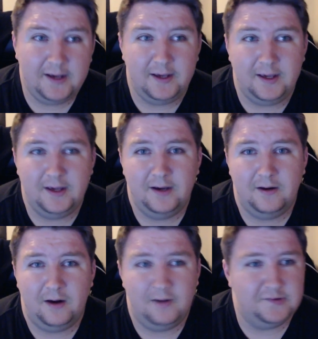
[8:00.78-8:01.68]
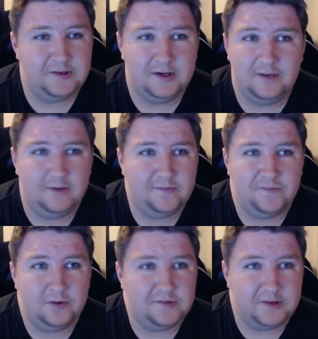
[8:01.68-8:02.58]
and obviously at, at
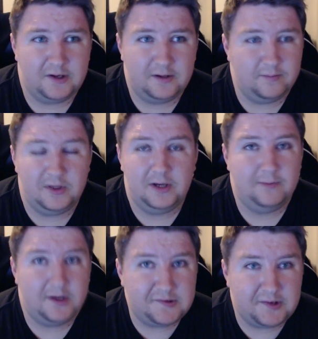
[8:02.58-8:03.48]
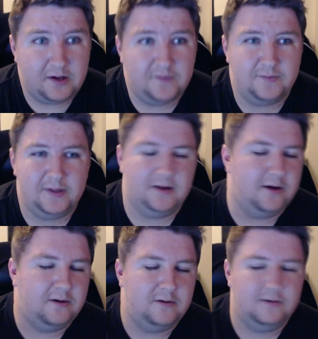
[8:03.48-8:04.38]
first, uh, being myself, I'm like,
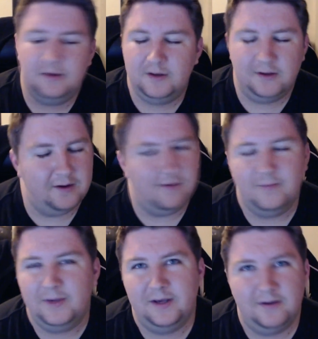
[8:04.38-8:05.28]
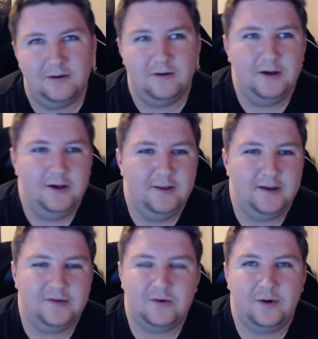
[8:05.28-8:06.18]
no, no, man, you know,
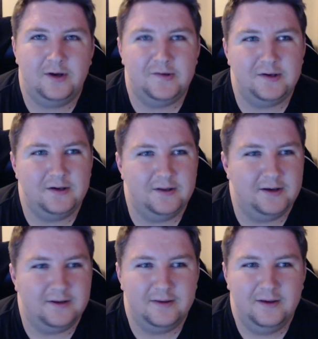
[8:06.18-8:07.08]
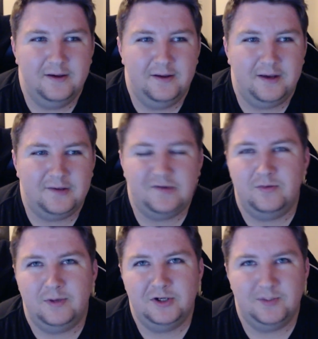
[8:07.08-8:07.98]
that's crazy, like, that's too
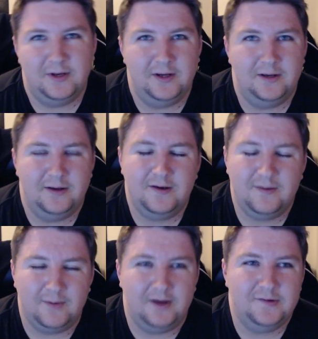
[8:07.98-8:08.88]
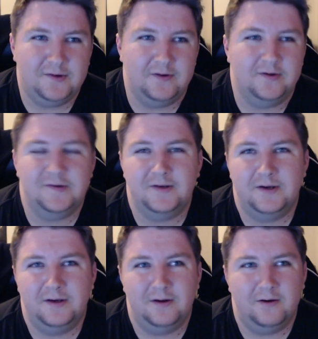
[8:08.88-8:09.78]
much money, uh, come on,
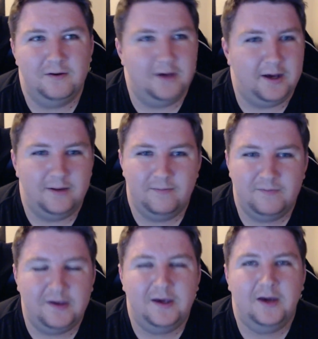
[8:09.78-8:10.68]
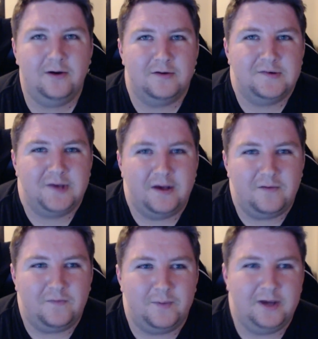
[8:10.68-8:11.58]
seriously, you know, you gotta take care of
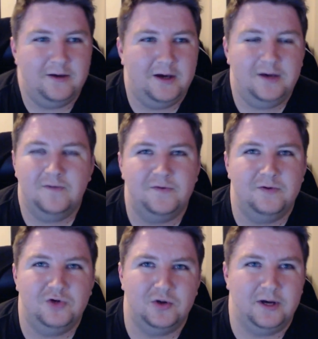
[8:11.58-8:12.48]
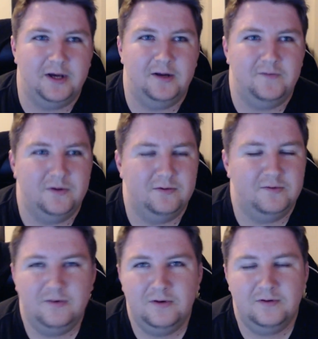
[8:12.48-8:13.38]
yourself, man, you got your future ahead of you,
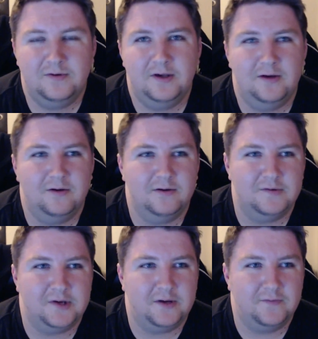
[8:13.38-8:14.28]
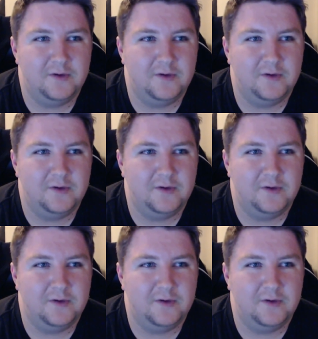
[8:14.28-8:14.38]
do your take care of yourself